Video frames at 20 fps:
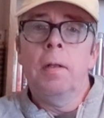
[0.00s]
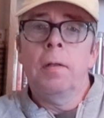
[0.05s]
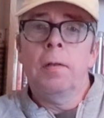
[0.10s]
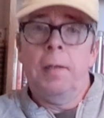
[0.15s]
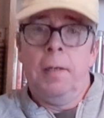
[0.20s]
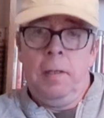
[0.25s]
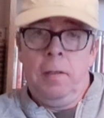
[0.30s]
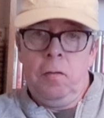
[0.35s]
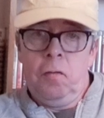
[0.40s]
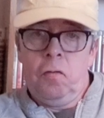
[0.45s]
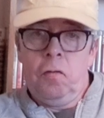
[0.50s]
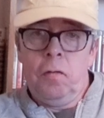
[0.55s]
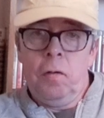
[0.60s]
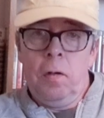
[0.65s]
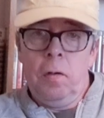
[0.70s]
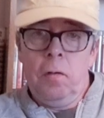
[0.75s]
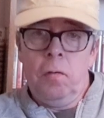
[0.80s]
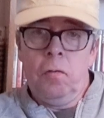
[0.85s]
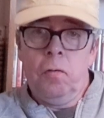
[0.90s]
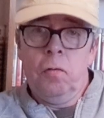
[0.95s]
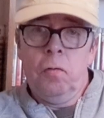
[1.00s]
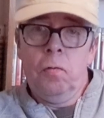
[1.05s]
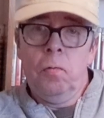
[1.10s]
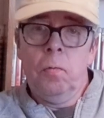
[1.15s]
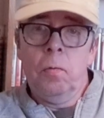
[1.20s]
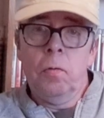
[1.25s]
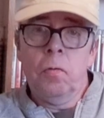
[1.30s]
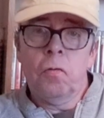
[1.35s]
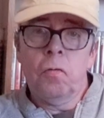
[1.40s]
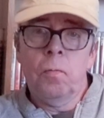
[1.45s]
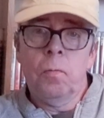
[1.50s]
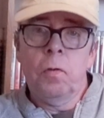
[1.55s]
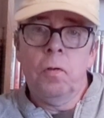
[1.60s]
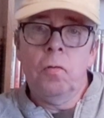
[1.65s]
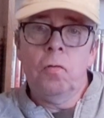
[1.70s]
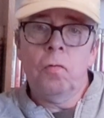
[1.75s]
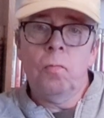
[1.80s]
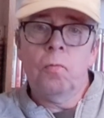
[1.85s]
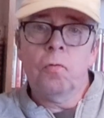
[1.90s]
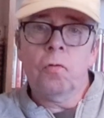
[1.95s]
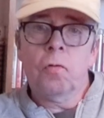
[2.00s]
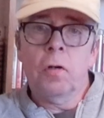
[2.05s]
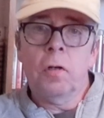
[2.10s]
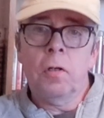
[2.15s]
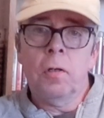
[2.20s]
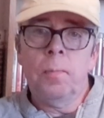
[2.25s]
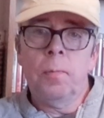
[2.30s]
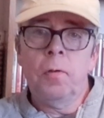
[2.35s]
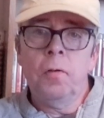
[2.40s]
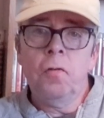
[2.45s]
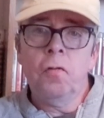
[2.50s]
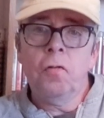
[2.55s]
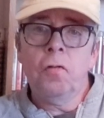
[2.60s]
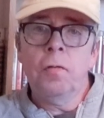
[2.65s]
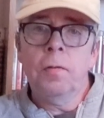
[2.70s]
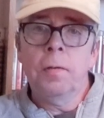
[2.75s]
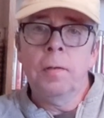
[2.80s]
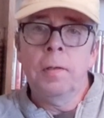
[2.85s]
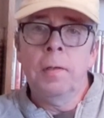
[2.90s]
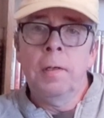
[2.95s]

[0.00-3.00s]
thanks to some new subscribers.